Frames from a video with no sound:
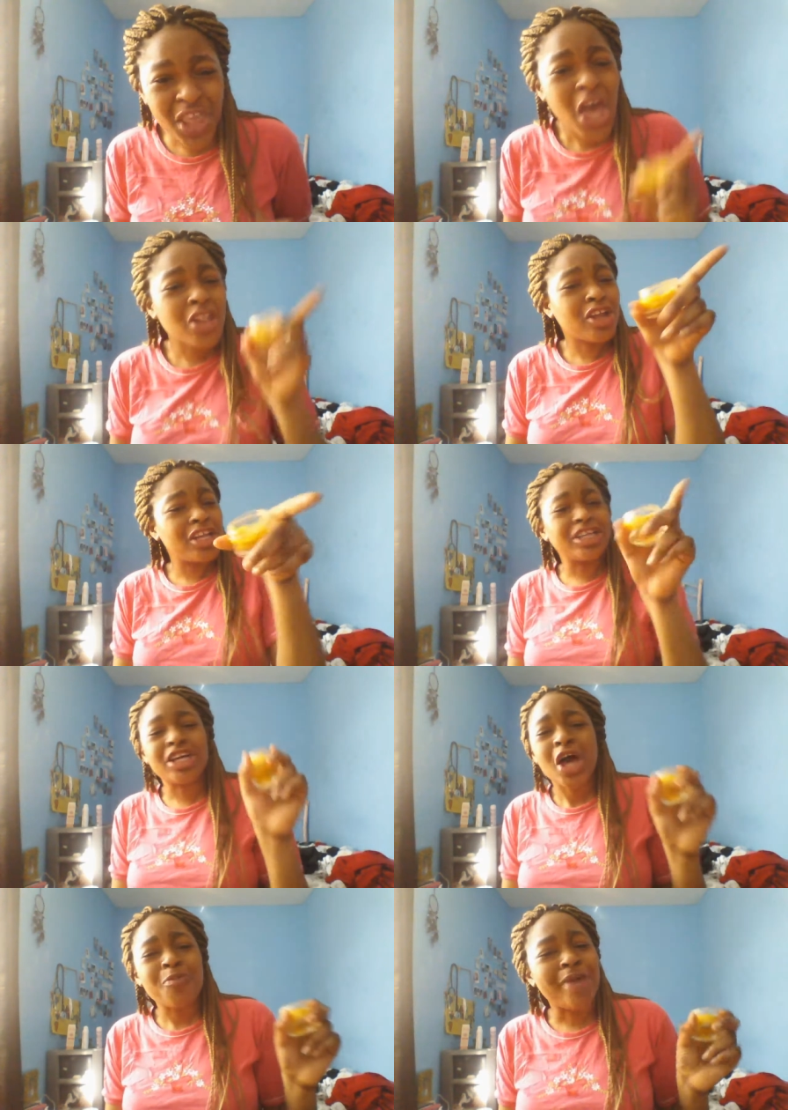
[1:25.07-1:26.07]
Got the
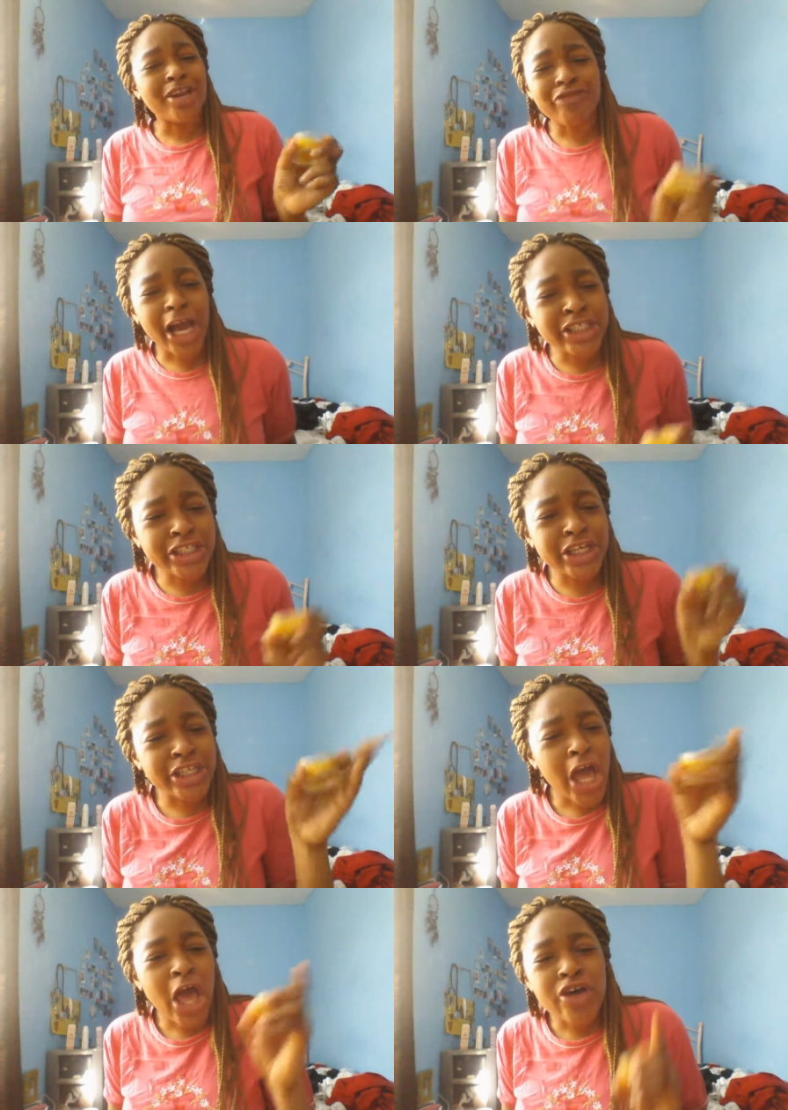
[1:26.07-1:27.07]
manufactured
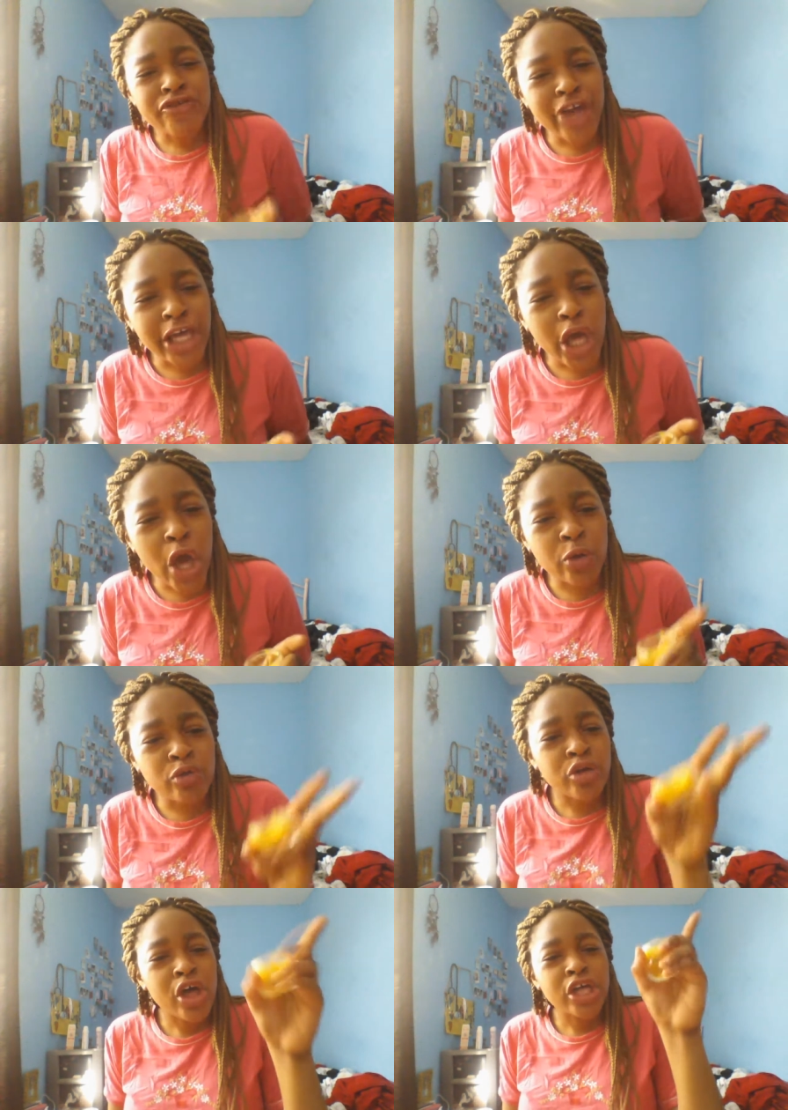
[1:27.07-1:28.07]
Seiko
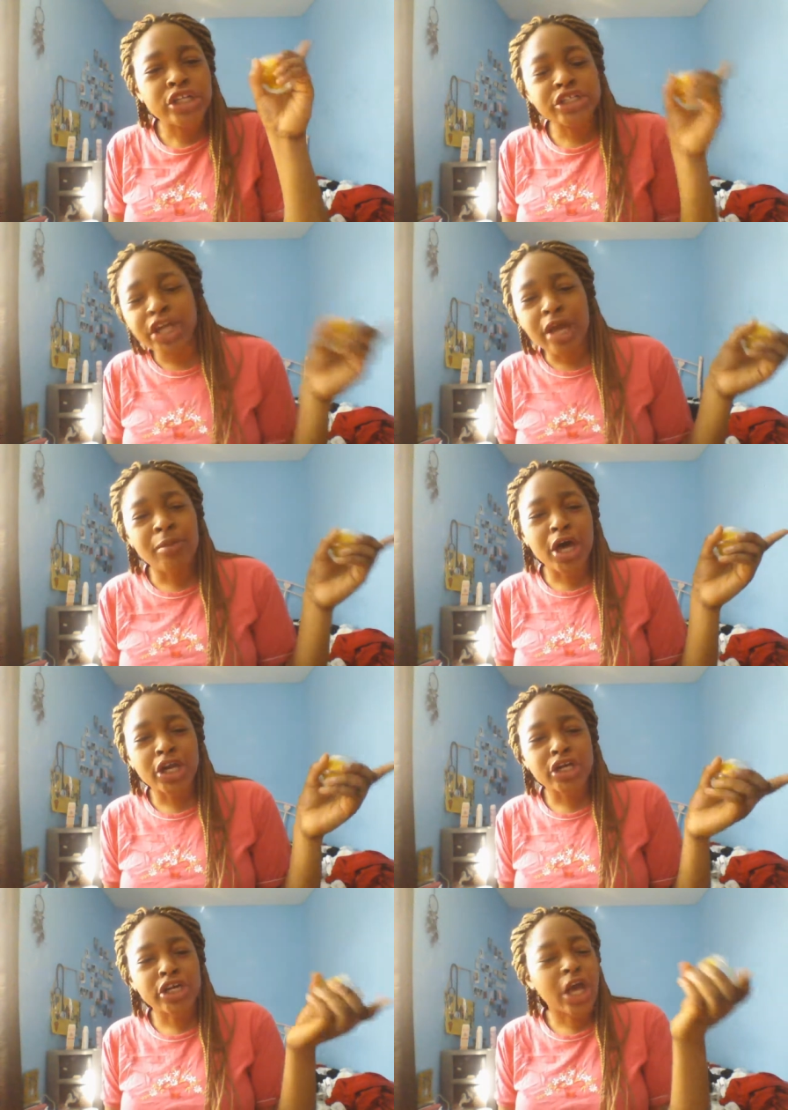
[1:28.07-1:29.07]
shea
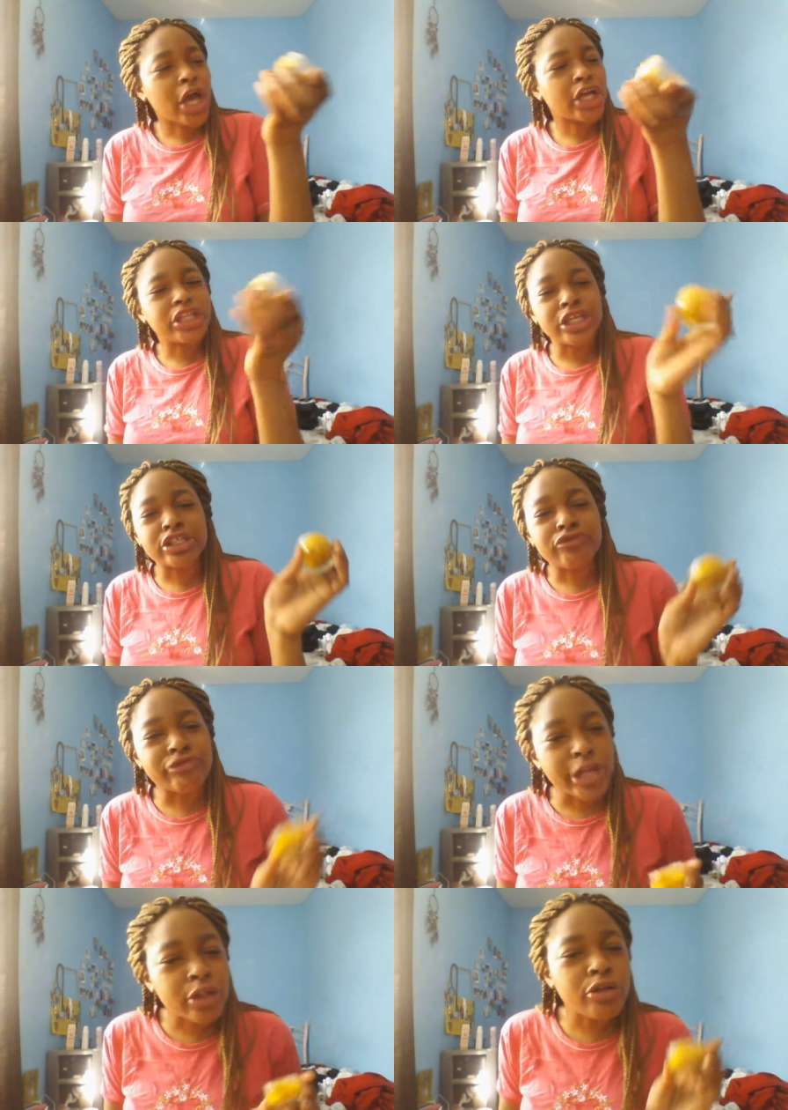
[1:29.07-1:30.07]
butter. I got this the
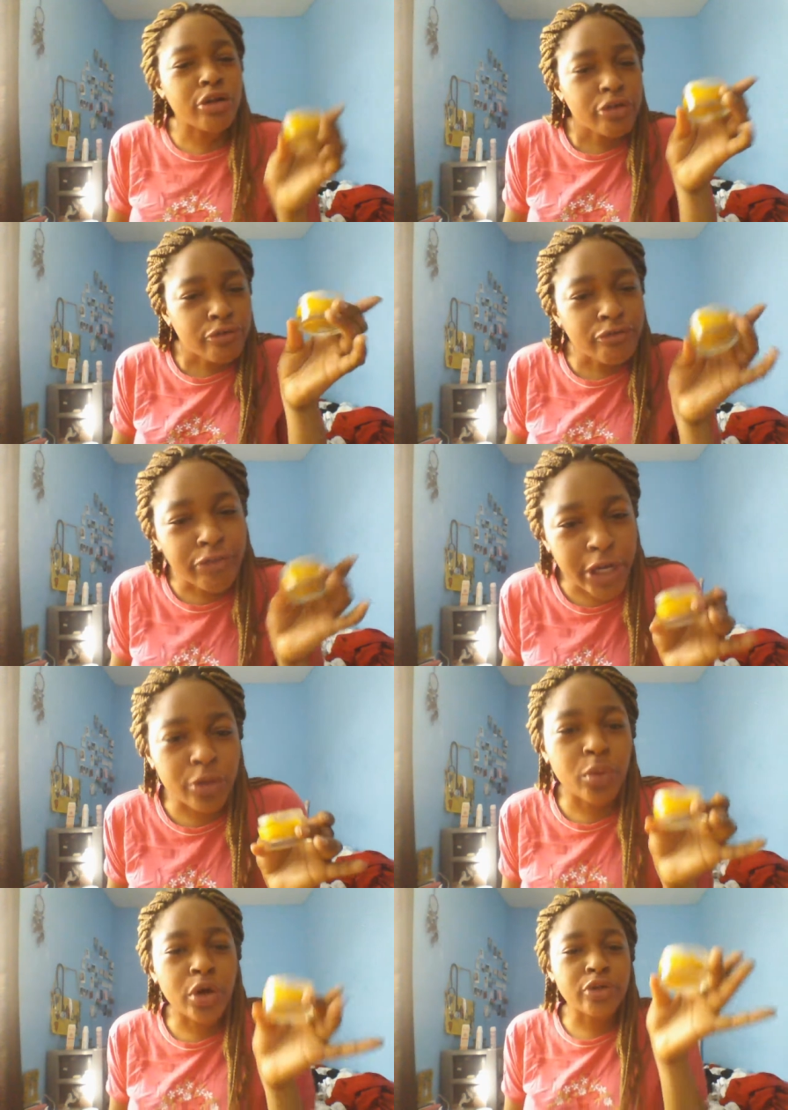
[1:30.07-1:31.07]
real, real
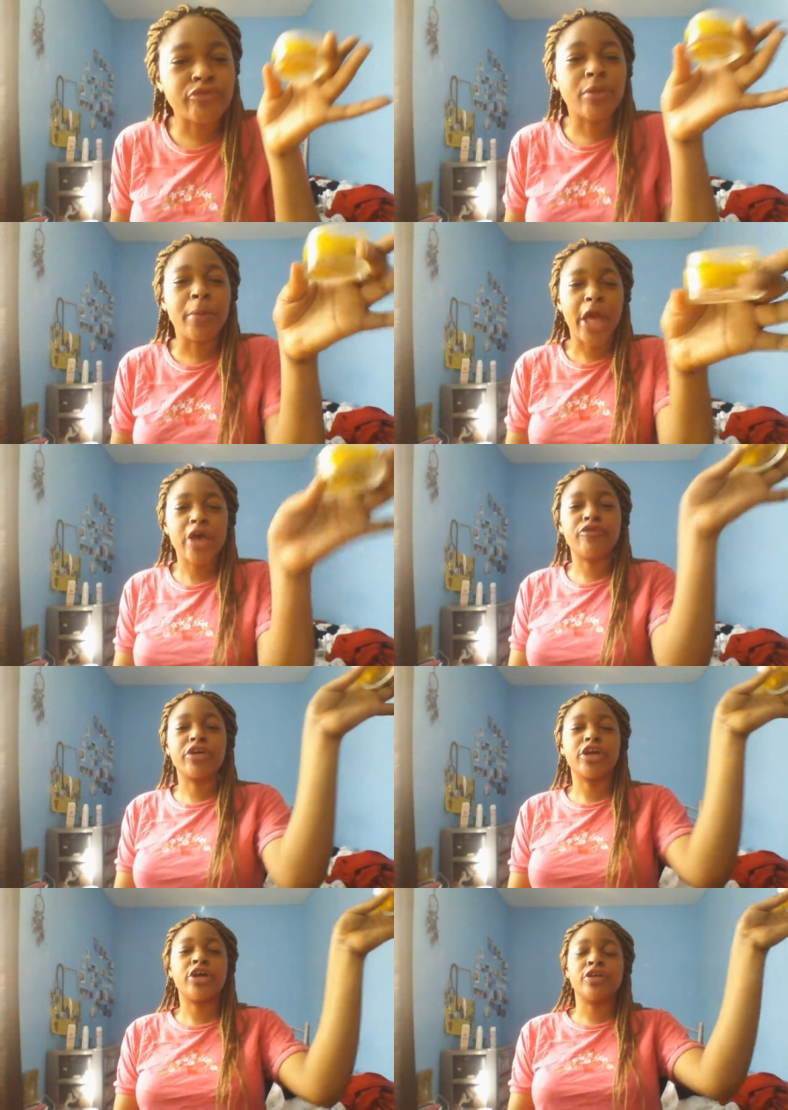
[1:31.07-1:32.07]
one from
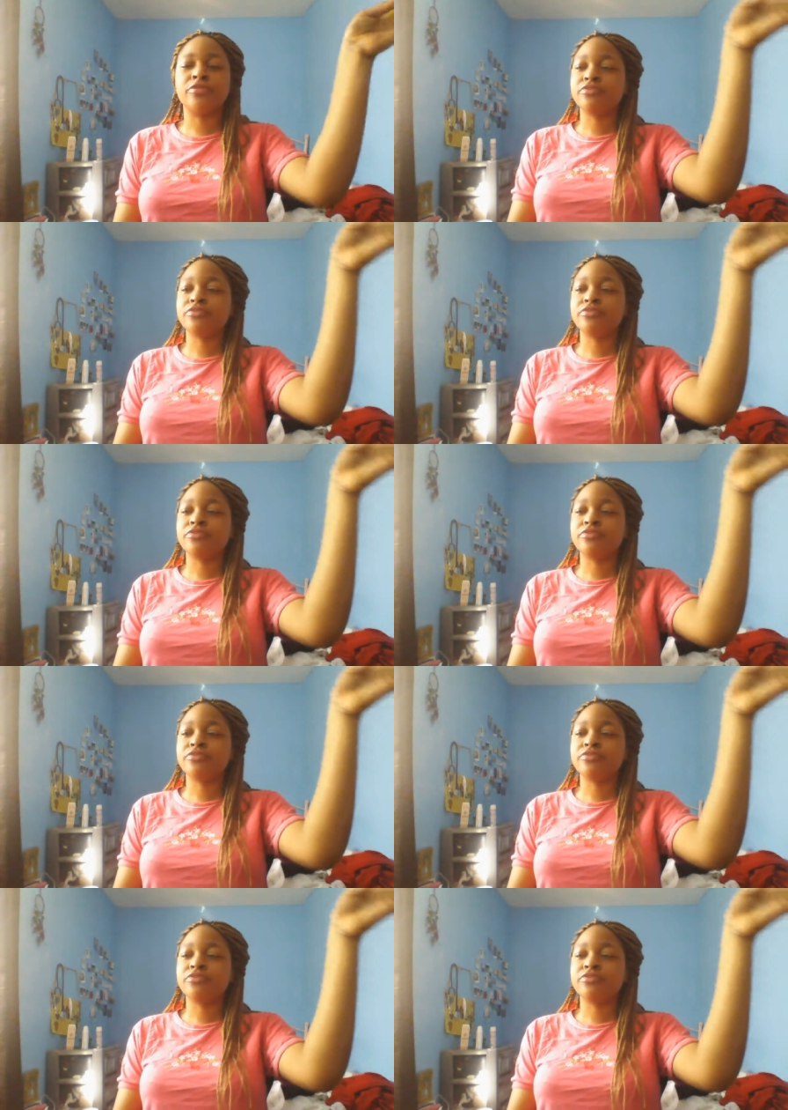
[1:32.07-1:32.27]
Africa,